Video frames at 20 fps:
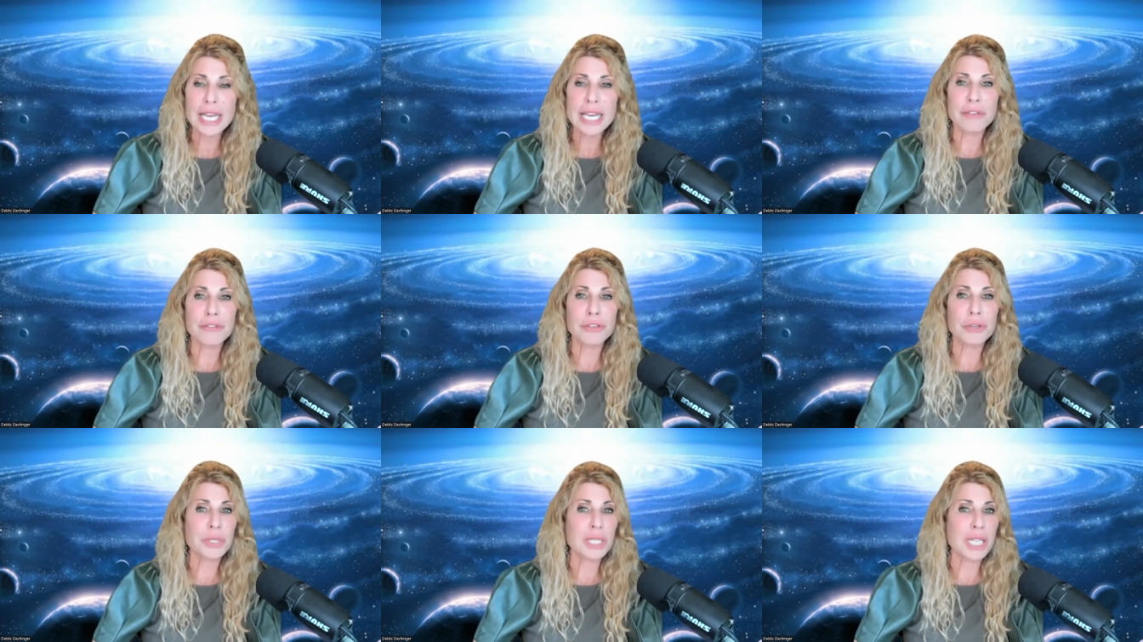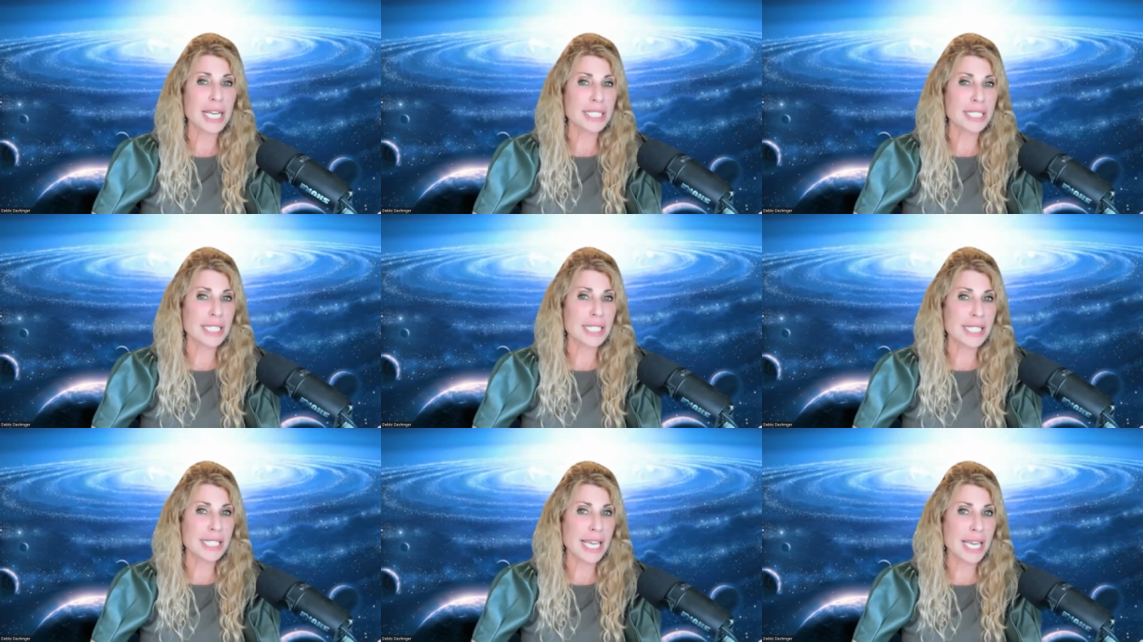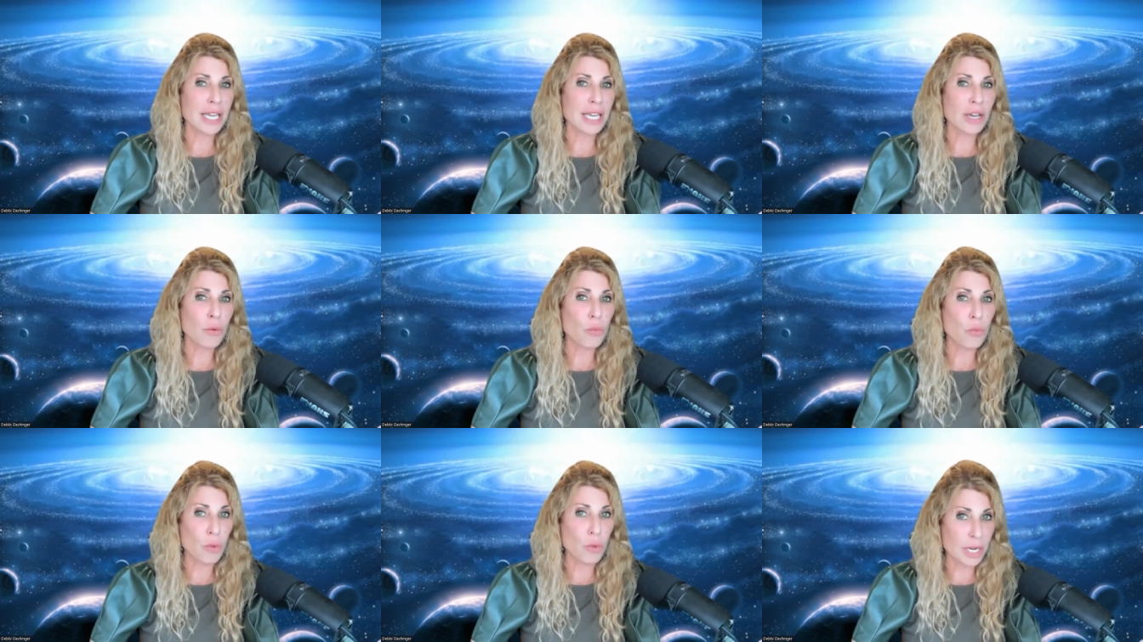If you would like to
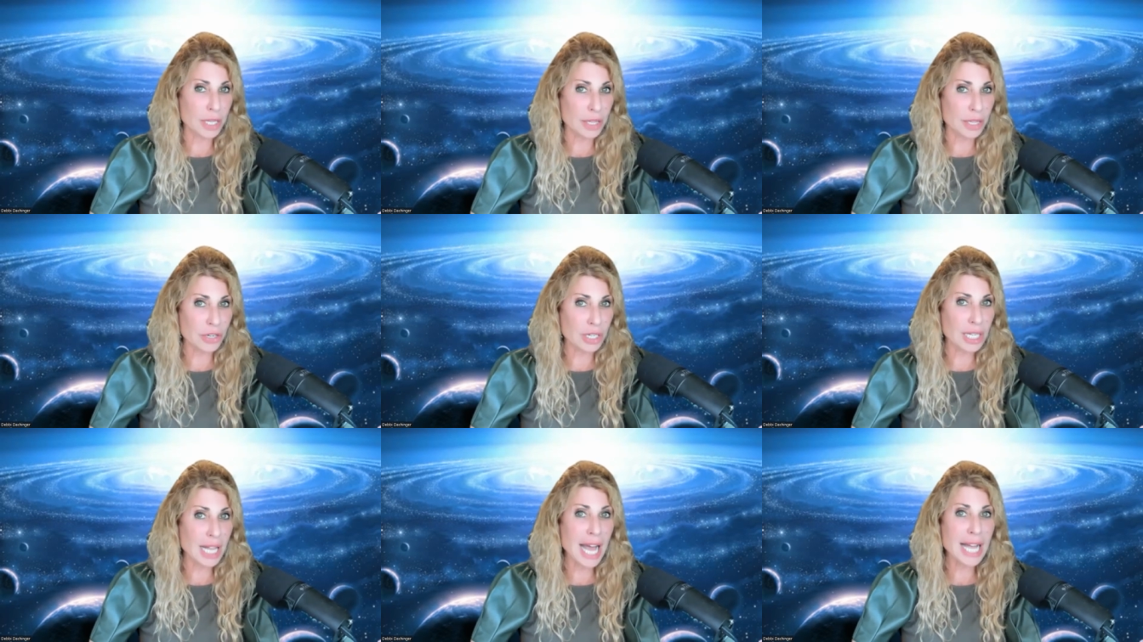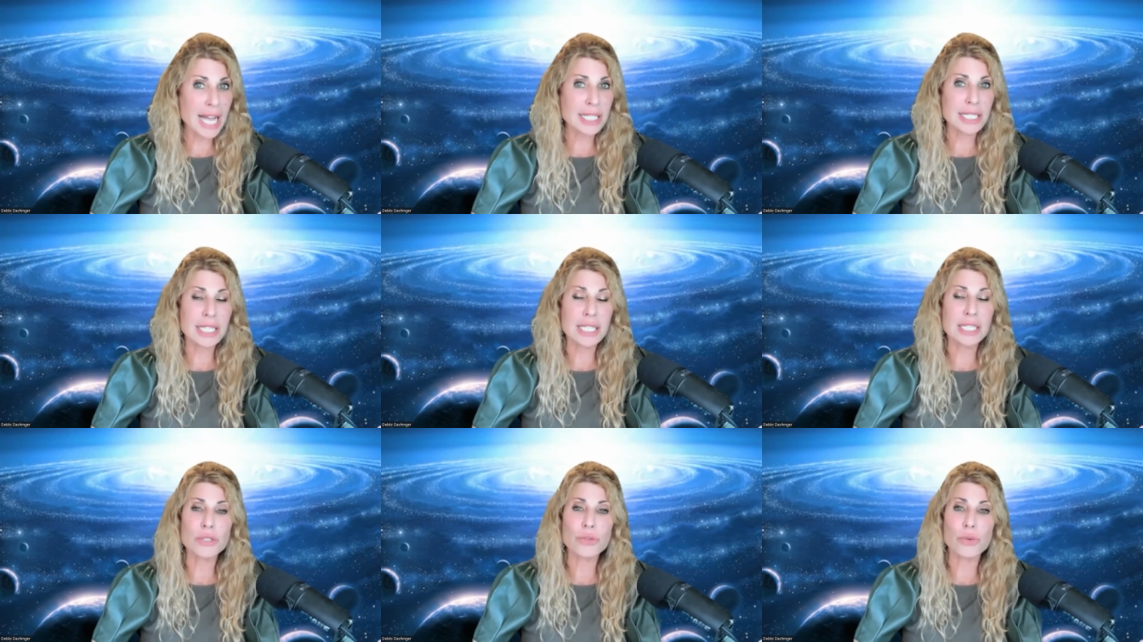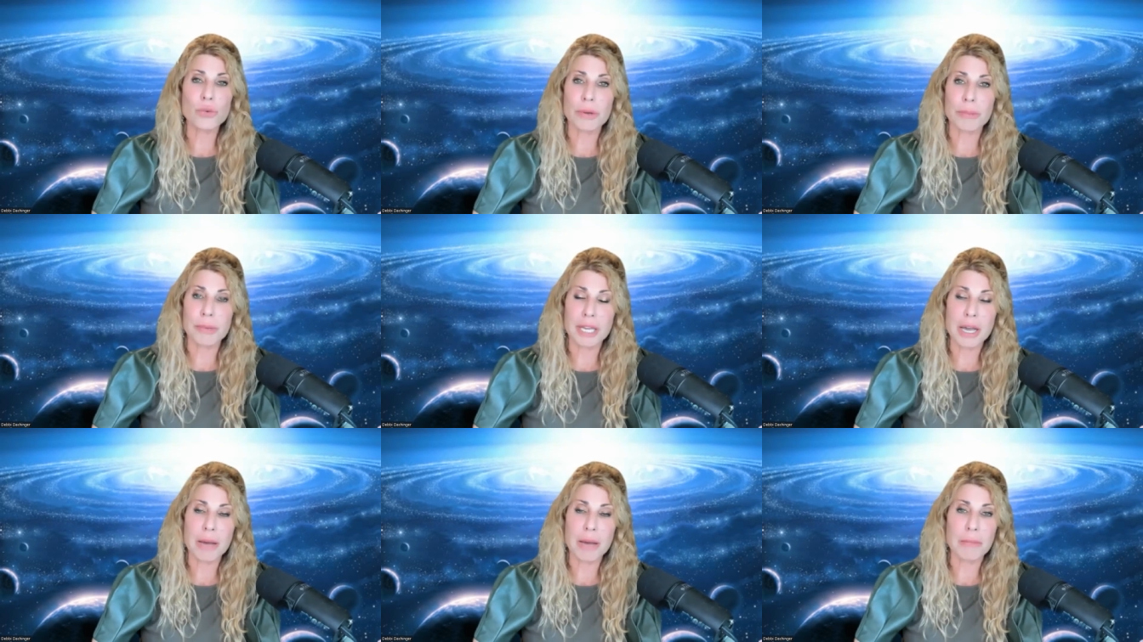take one of their classes or
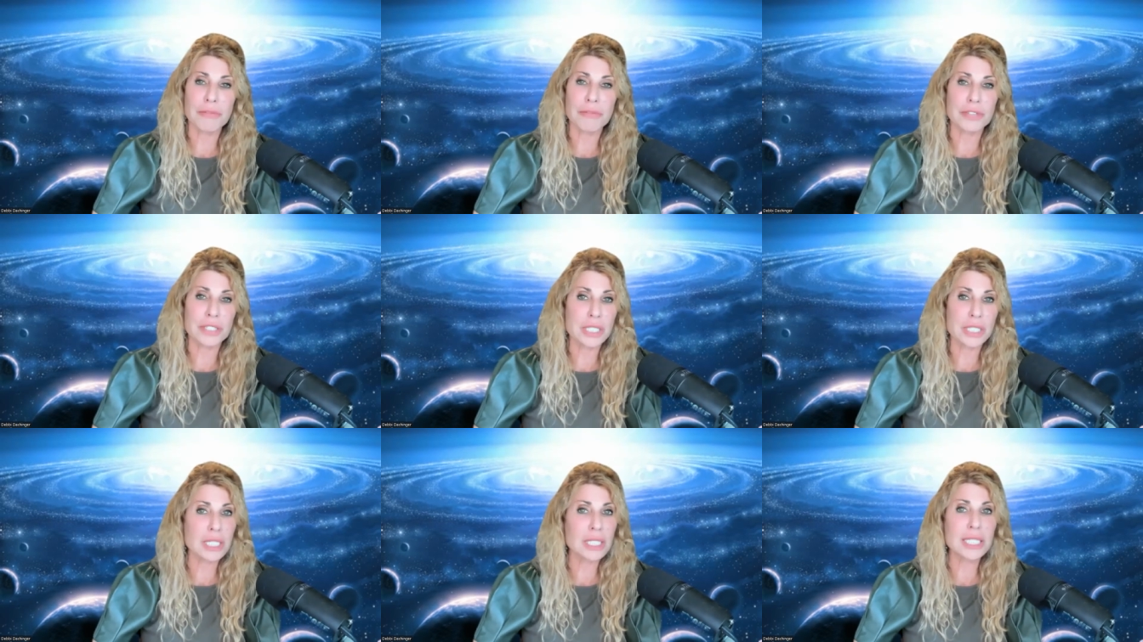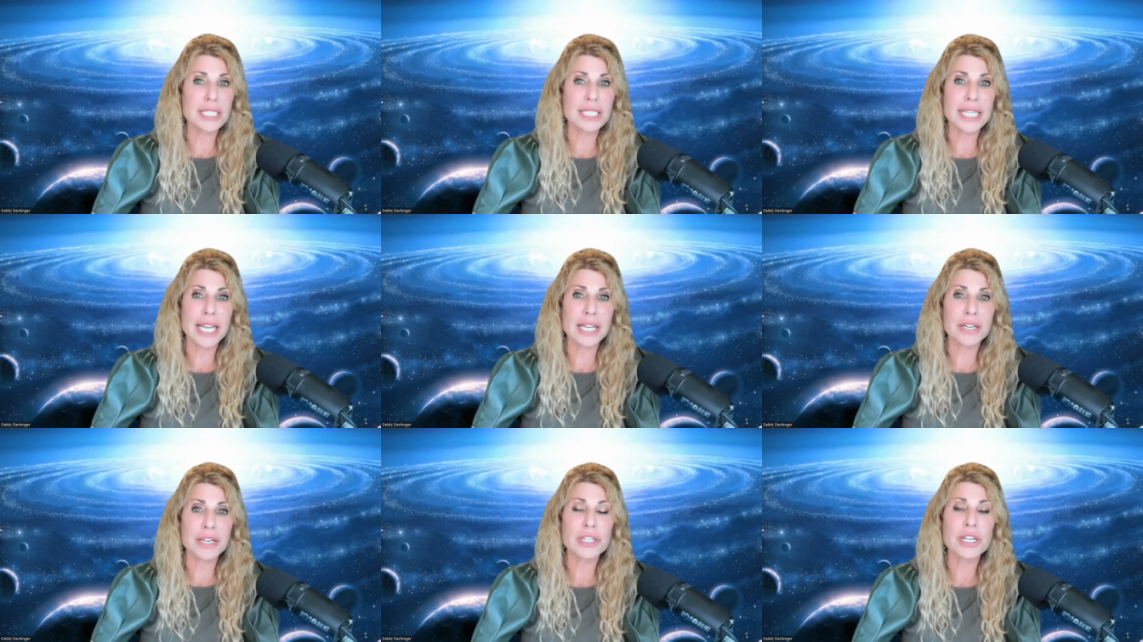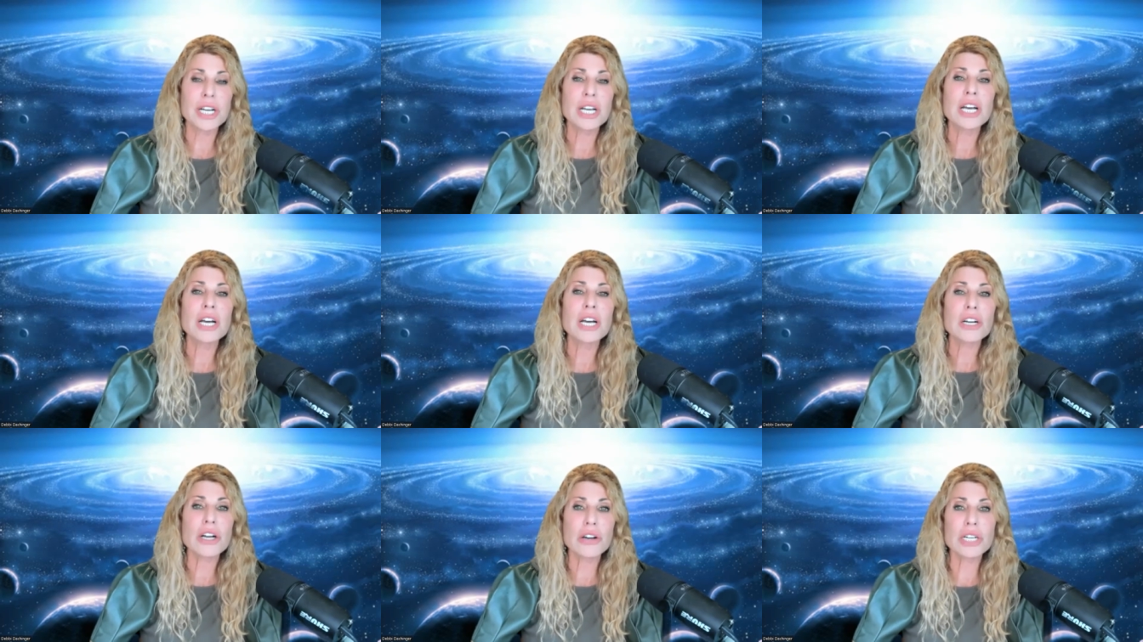become a facilitator,
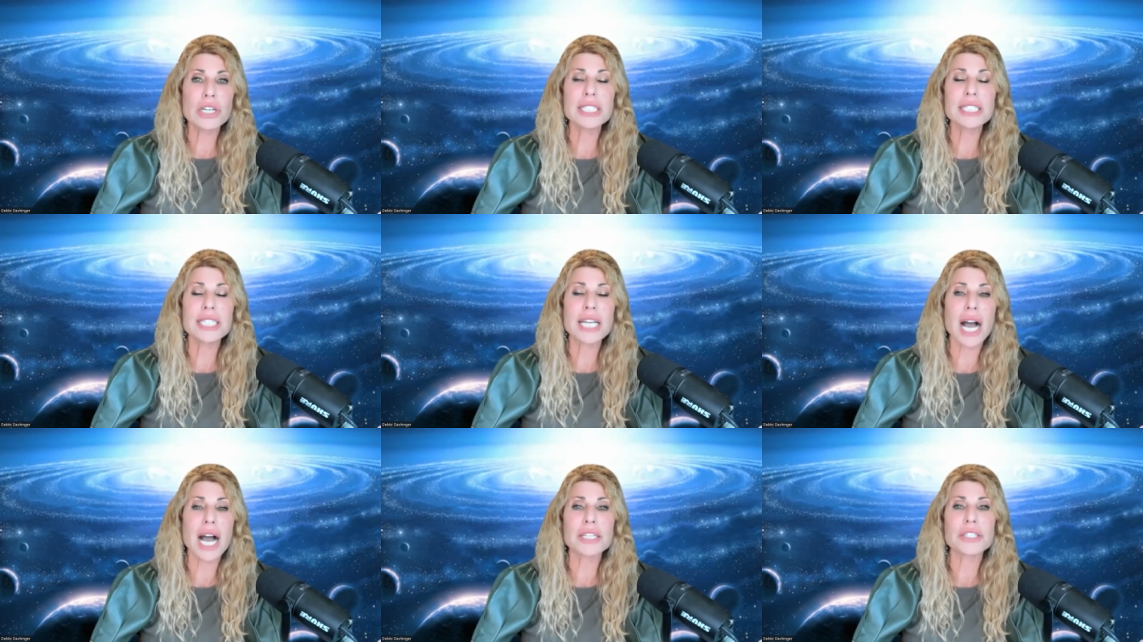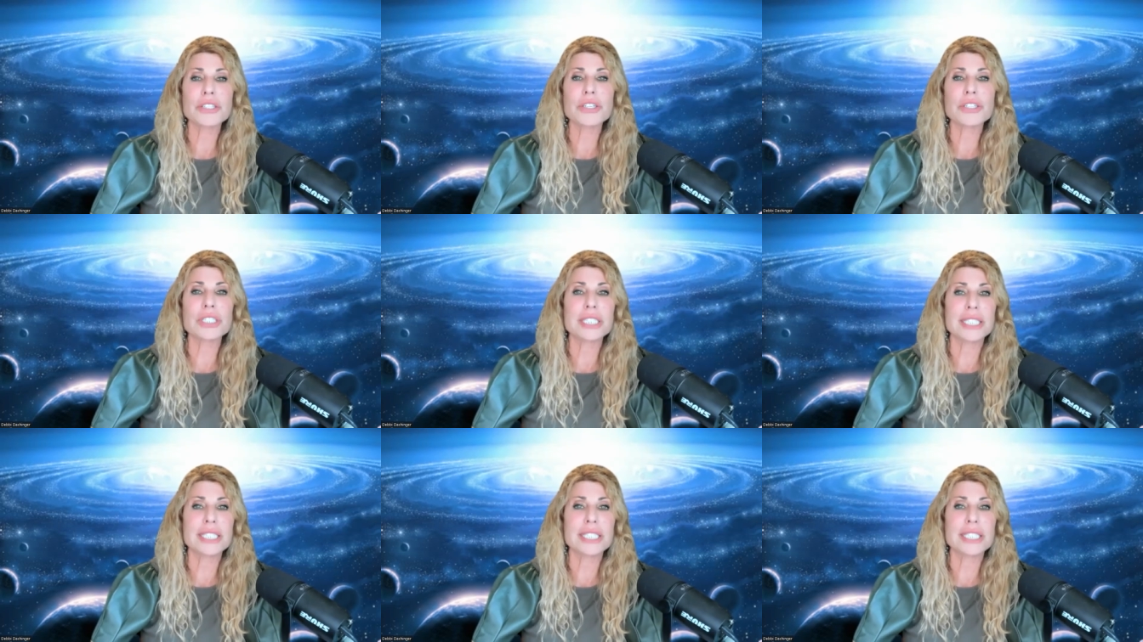go to Dr.